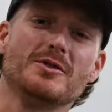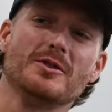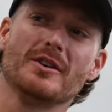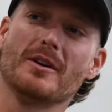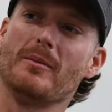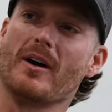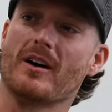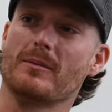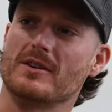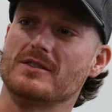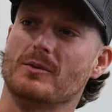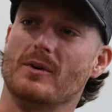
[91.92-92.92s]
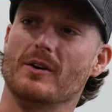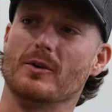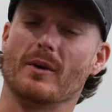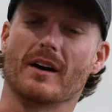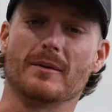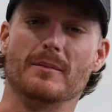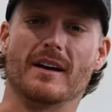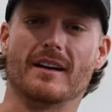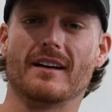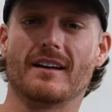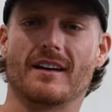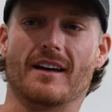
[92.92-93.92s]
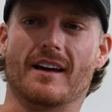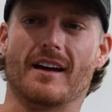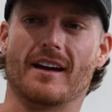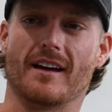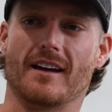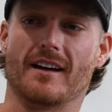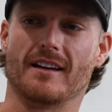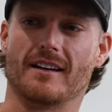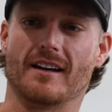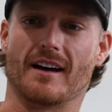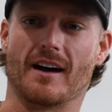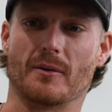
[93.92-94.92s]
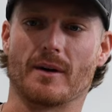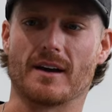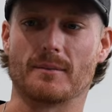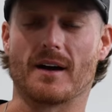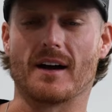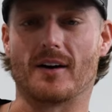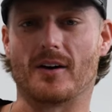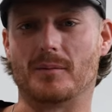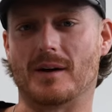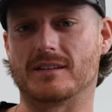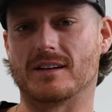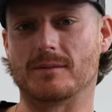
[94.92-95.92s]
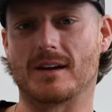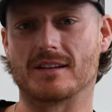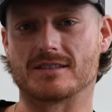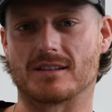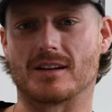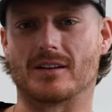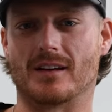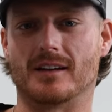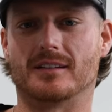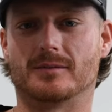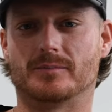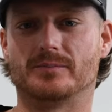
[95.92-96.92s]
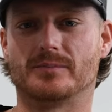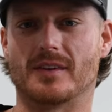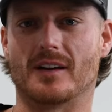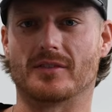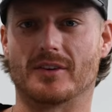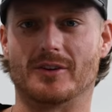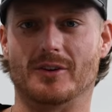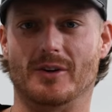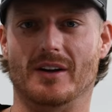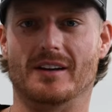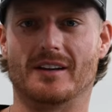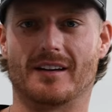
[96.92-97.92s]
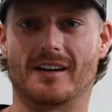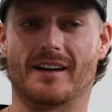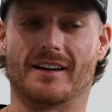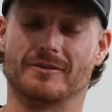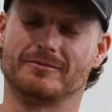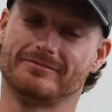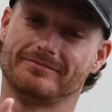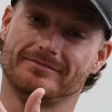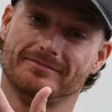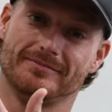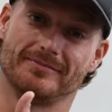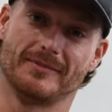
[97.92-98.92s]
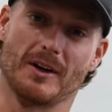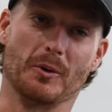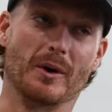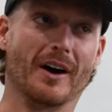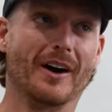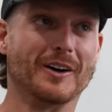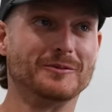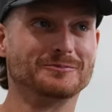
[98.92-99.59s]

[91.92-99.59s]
Junior the Barber is the one who recommended it, and I ran it by all my teammates, and they were like, definitely do it. And here we are.